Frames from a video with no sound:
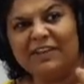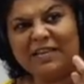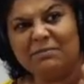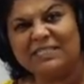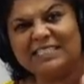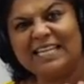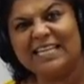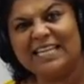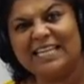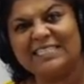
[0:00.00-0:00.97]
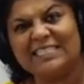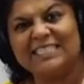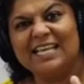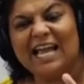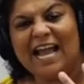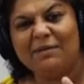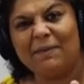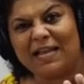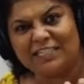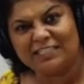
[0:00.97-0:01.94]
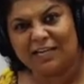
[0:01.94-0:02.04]
very mysterious and
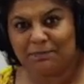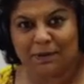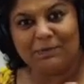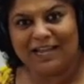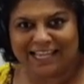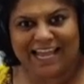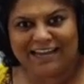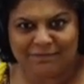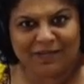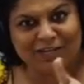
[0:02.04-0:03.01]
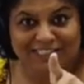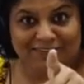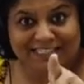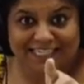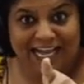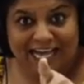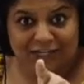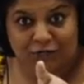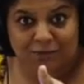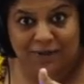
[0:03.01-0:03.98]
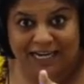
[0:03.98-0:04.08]
passionate people again because he was a dark
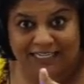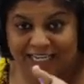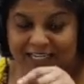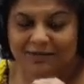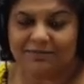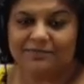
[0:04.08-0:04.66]
romantic.